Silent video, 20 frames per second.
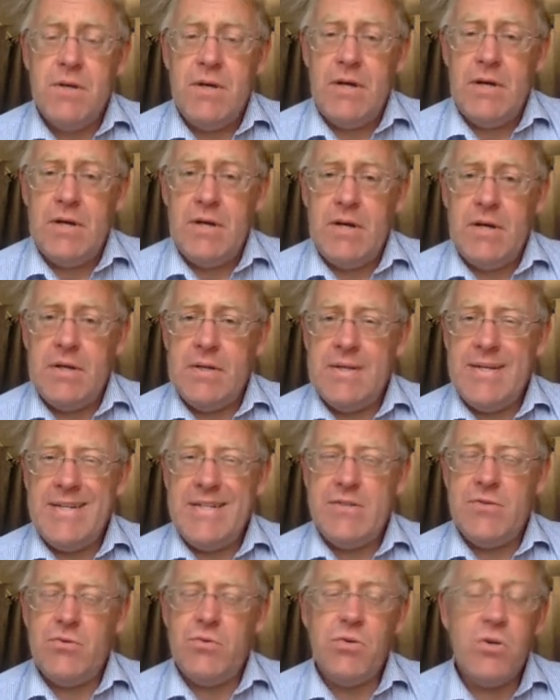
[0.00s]
Uh, they
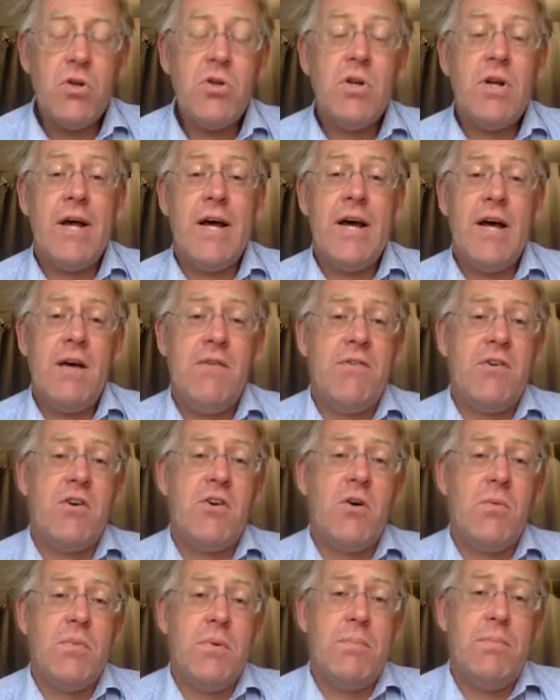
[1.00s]
do not have a
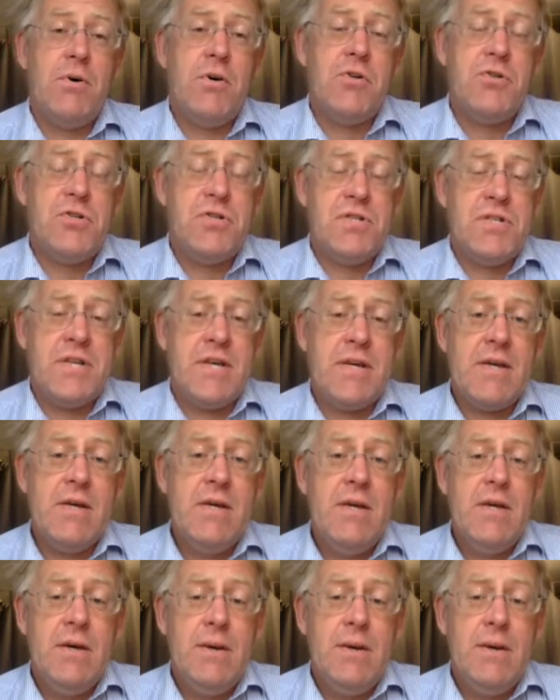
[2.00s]
common purchasing,